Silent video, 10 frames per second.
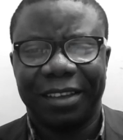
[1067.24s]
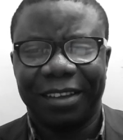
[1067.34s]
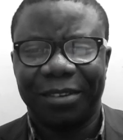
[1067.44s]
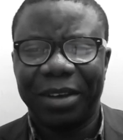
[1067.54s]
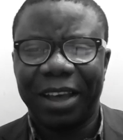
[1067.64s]

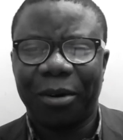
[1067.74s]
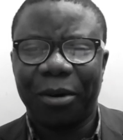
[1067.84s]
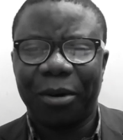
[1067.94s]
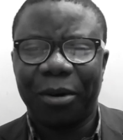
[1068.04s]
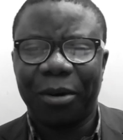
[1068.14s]
where I
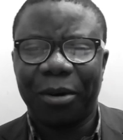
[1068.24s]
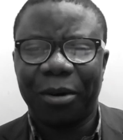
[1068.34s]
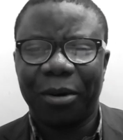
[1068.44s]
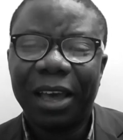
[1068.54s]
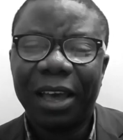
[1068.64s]
come from,
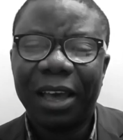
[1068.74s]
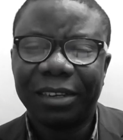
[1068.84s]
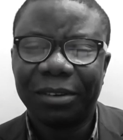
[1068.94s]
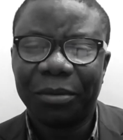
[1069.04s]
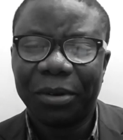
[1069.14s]

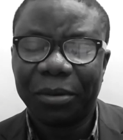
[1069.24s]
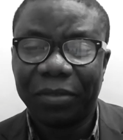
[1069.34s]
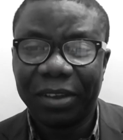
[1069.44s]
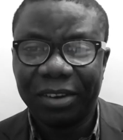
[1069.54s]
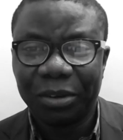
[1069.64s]
one
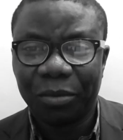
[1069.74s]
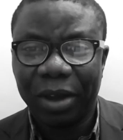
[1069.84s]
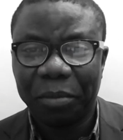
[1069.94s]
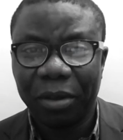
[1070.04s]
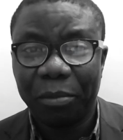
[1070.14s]
of the reasons
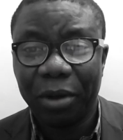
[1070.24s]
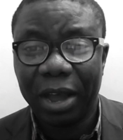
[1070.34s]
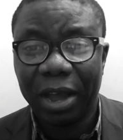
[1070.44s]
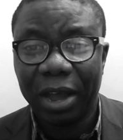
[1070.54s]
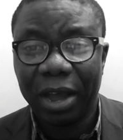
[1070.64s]
why people
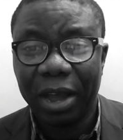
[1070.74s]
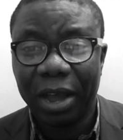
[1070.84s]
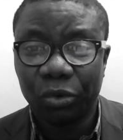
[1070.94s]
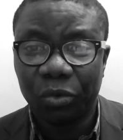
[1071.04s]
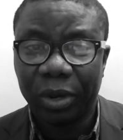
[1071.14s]
have many
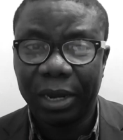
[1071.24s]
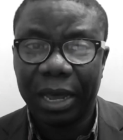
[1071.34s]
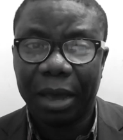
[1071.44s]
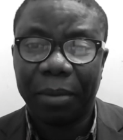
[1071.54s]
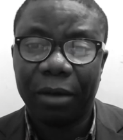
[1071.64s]
children,
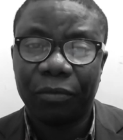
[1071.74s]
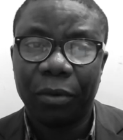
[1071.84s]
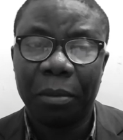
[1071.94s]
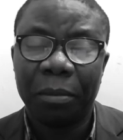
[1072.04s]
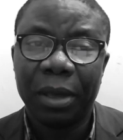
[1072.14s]
apart
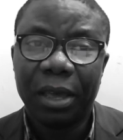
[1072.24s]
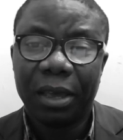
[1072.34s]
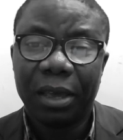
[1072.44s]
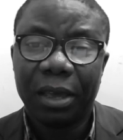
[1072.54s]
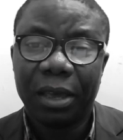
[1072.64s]
from
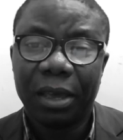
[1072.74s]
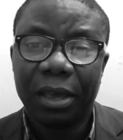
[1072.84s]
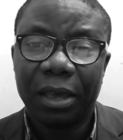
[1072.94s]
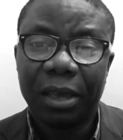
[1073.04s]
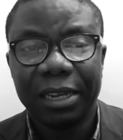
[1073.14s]
the
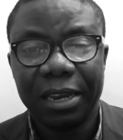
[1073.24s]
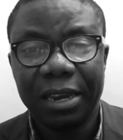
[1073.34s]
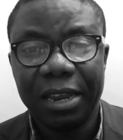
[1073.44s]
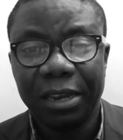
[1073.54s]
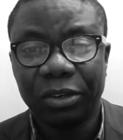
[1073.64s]
fact that they
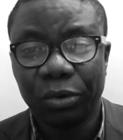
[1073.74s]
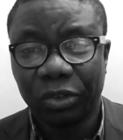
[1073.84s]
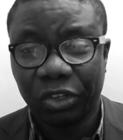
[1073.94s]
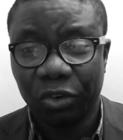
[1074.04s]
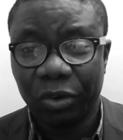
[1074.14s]
need
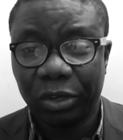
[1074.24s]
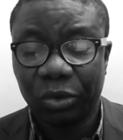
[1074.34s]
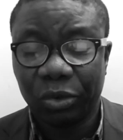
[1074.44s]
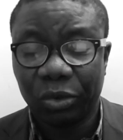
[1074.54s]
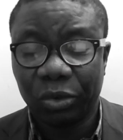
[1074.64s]
those children
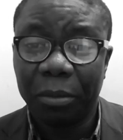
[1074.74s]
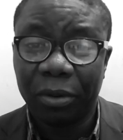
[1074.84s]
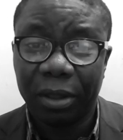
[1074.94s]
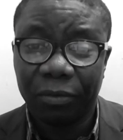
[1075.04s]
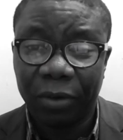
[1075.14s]
to help
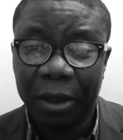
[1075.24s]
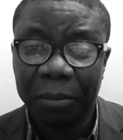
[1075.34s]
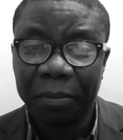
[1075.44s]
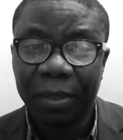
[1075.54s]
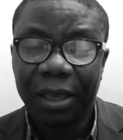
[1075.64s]
them on the
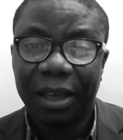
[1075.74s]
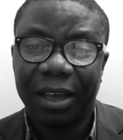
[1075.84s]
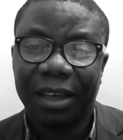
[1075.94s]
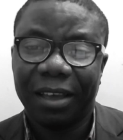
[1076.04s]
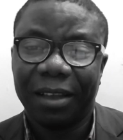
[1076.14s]
farm.
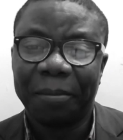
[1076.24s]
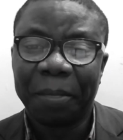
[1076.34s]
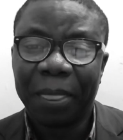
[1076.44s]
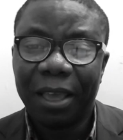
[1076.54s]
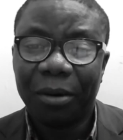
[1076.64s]

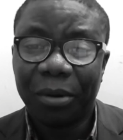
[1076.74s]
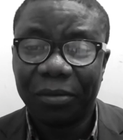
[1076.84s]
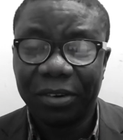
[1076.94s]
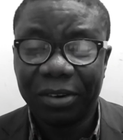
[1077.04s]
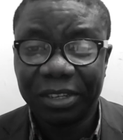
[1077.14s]
One
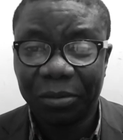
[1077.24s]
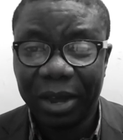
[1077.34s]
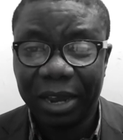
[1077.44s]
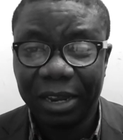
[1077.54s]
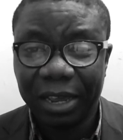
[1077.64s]
of the reasons
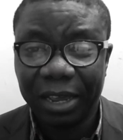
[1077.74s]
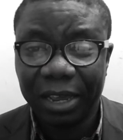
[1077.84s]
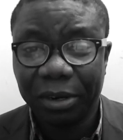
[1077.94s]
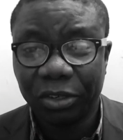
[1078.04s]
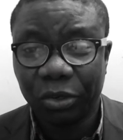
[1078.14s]
why they
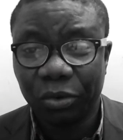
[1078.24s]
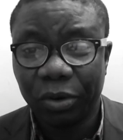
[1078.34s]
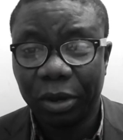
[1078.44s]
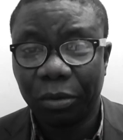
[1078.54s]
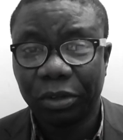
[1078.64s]
have many
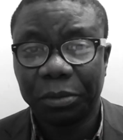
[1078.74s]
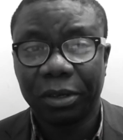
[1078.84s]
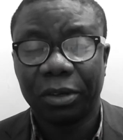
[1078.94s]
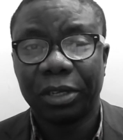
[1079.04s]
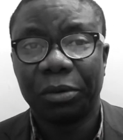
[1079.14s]
children was
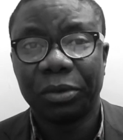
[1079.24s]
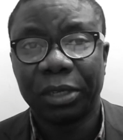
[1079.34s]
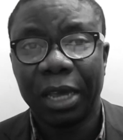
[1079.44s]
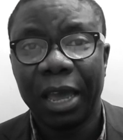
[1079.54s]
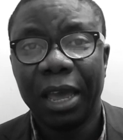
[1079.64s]
because they will
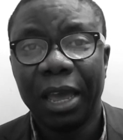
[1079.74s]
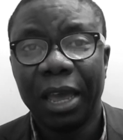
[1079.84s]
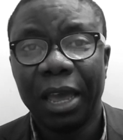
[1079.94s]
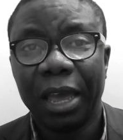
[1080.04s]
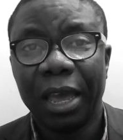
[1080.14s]
say,
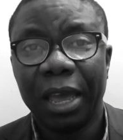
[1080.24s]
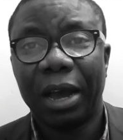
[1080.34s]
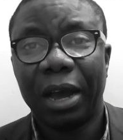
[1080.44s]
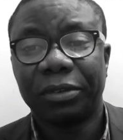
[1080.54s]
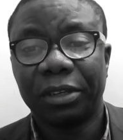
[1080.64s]
you
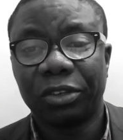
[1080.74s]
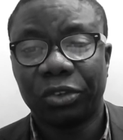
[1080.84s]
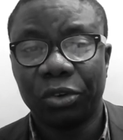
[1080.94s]
have six